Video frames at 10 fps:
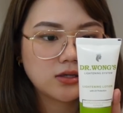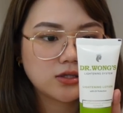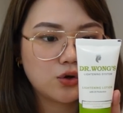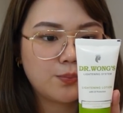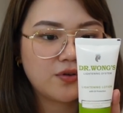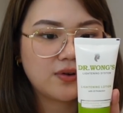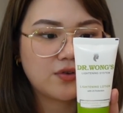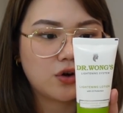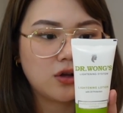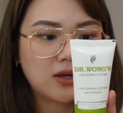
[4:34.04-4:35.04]
So
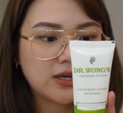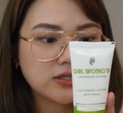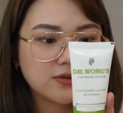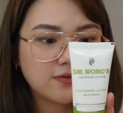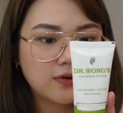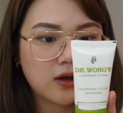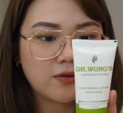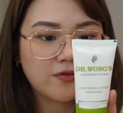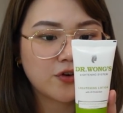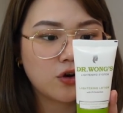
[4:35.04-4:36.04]
perfect for all kinds of,
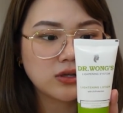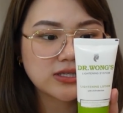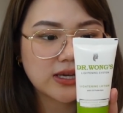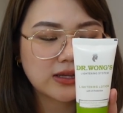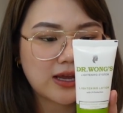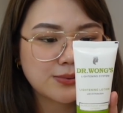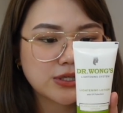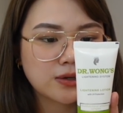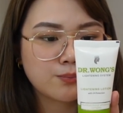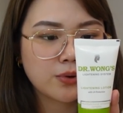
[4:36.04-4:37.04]
for all skin types,
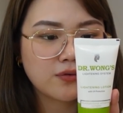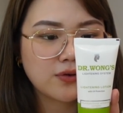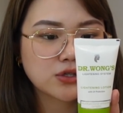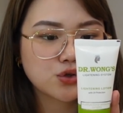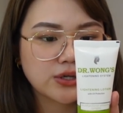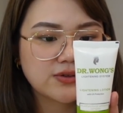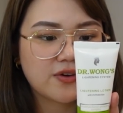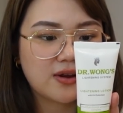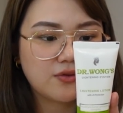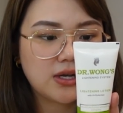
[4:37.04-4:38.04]
and a perfect choice
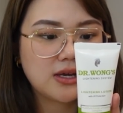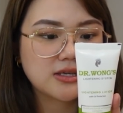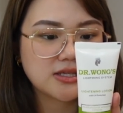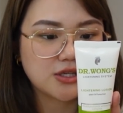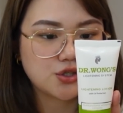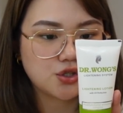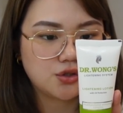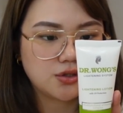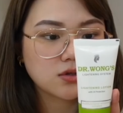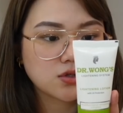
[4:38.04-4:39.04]
for everyday
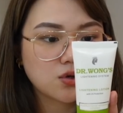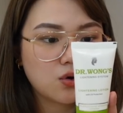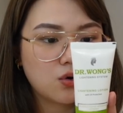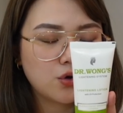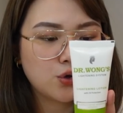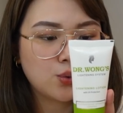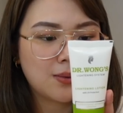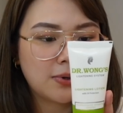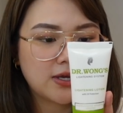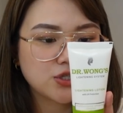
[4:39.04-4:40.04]
essentials. So you
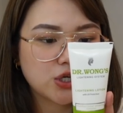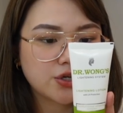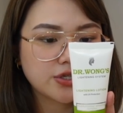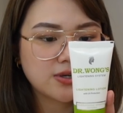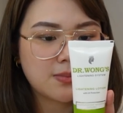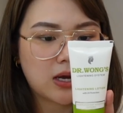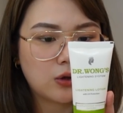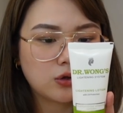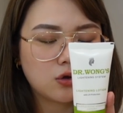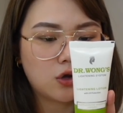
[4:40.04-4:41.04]
apply a generous
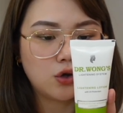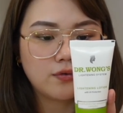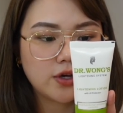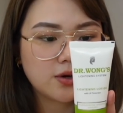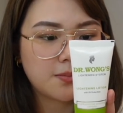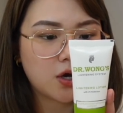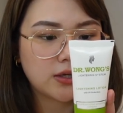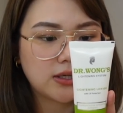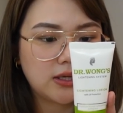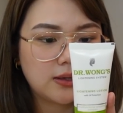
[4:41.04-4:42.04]
amount all over your
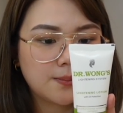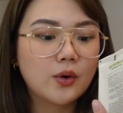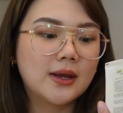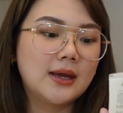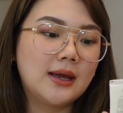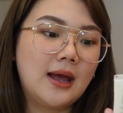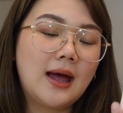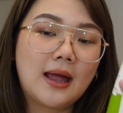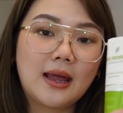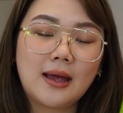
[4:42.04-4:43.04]
body.
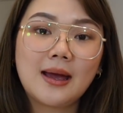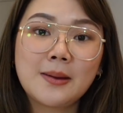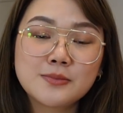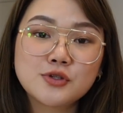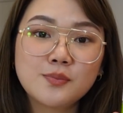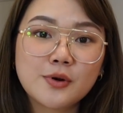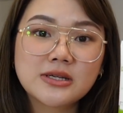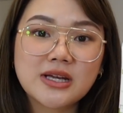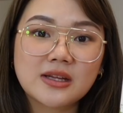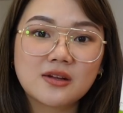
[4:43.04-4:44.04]
Okay, I'm super
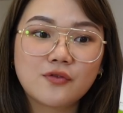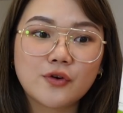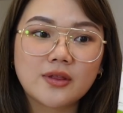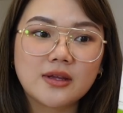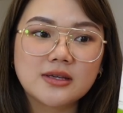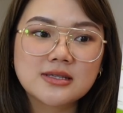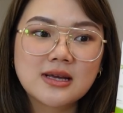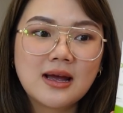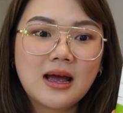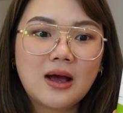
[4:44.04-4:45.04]
excited for
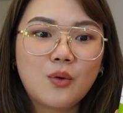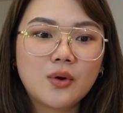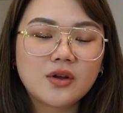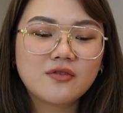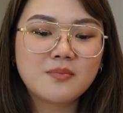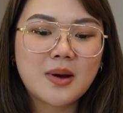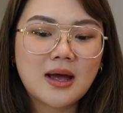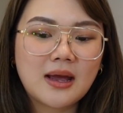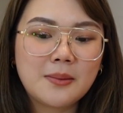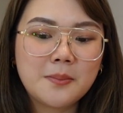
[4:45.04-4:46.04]
this. One of
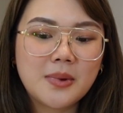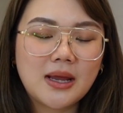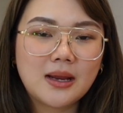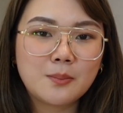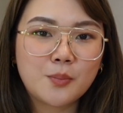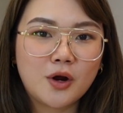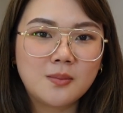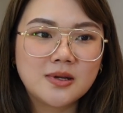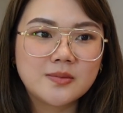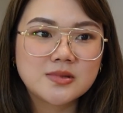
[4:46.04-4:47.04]
my main
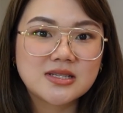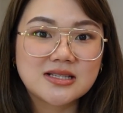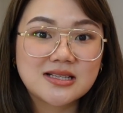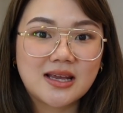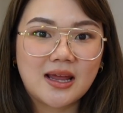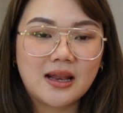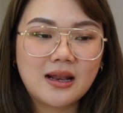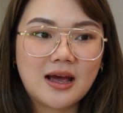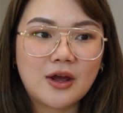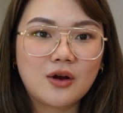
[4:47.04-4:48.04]
problems sa
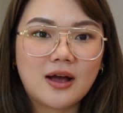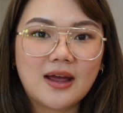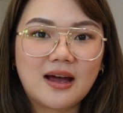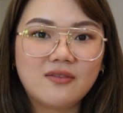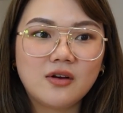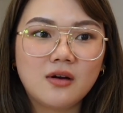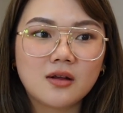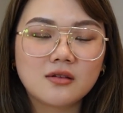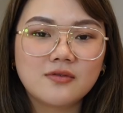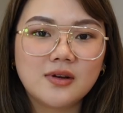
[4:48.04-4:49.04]
skin, I have a
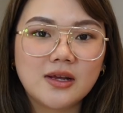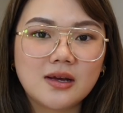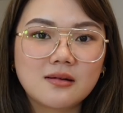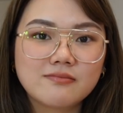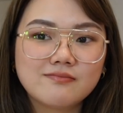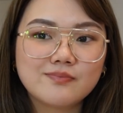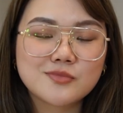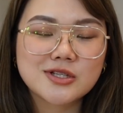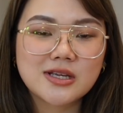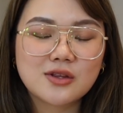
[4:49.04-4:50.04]
lot of like
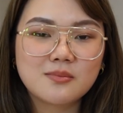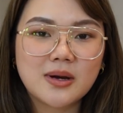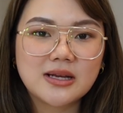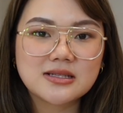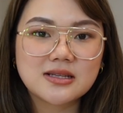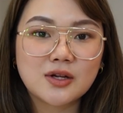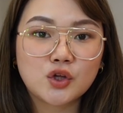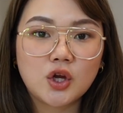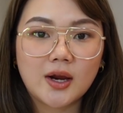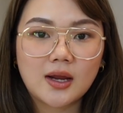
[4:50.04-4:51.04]
mosquito bites na
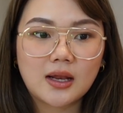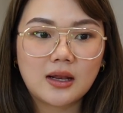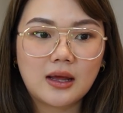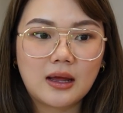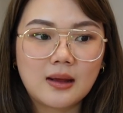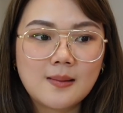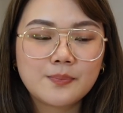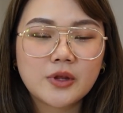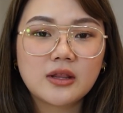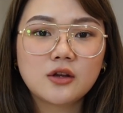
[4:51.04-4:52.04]
nag-darken na.
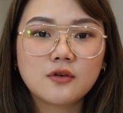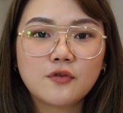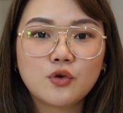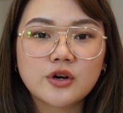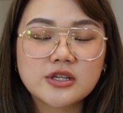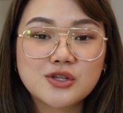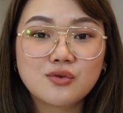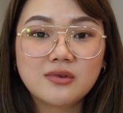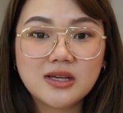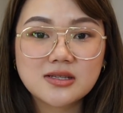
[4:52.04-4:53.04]
And then of course,
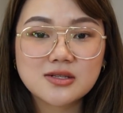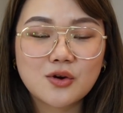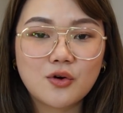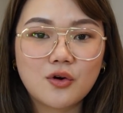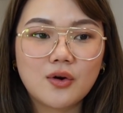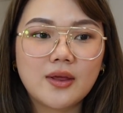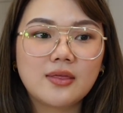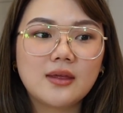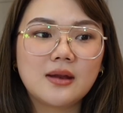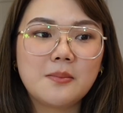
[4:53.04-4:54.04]
yung knees ko,
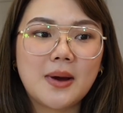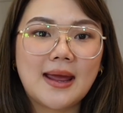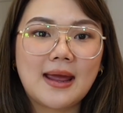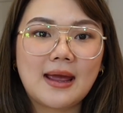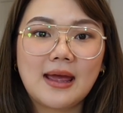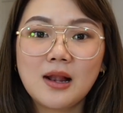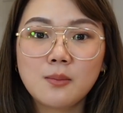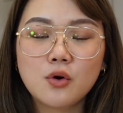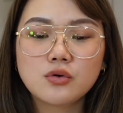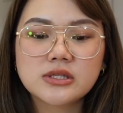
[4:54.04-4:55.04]
and then my
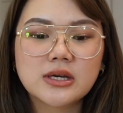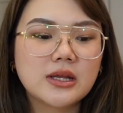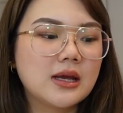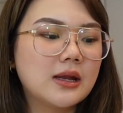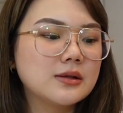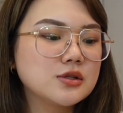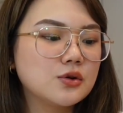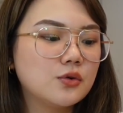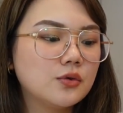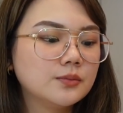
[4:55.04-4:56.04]
elbows, ganyan.
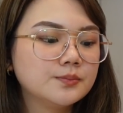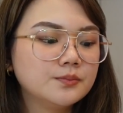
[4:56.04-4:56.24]
So